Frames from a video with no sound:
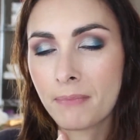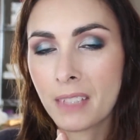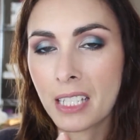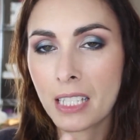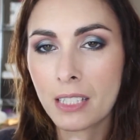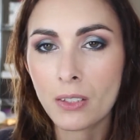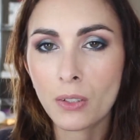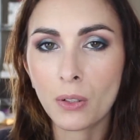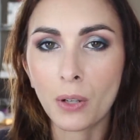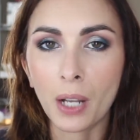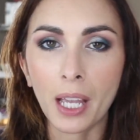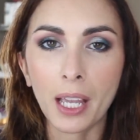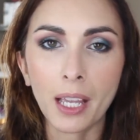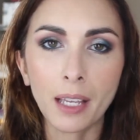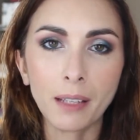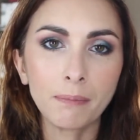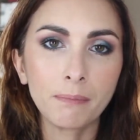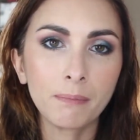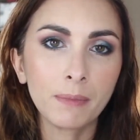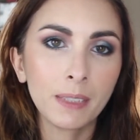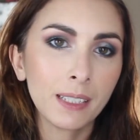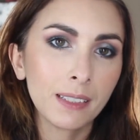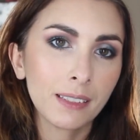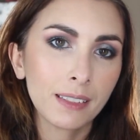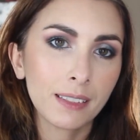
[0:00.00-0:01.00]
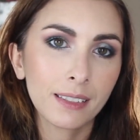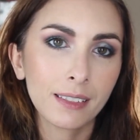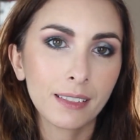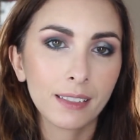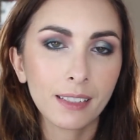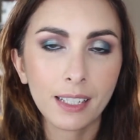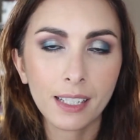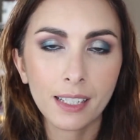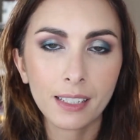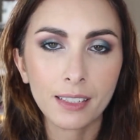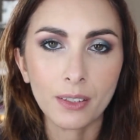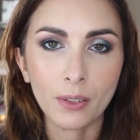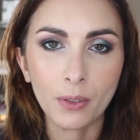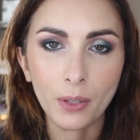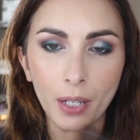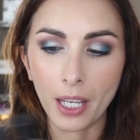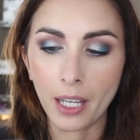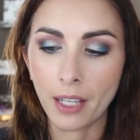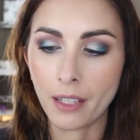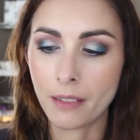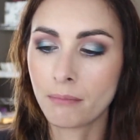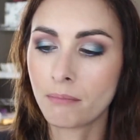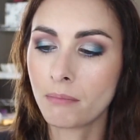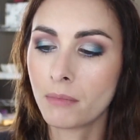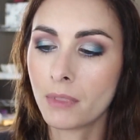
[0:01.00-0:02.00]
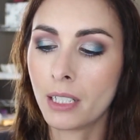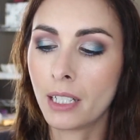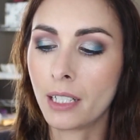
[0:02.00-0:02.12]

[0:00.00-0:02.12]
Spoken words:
it's okay. It's okay.